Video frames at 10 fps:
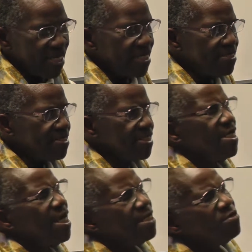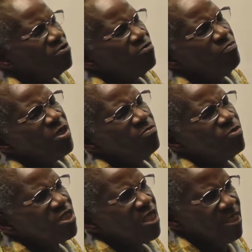And you see, a lot of people
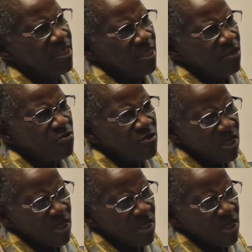say, oh,